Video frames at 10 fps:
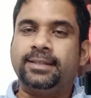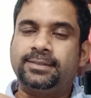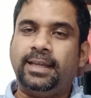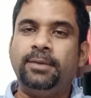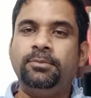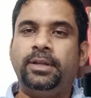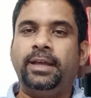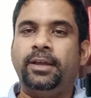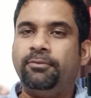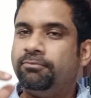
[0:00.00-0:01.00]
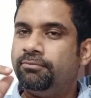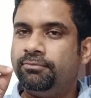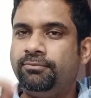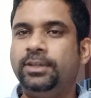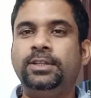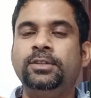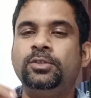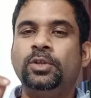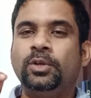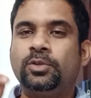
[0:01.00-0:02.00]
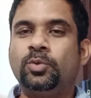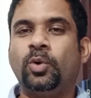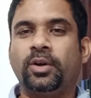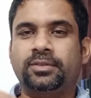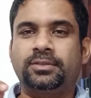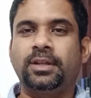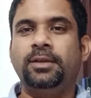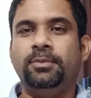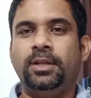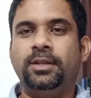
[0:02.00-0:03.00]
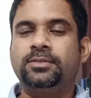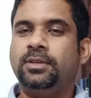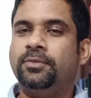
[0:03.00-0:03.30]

the same day within 2 or 3 minutes,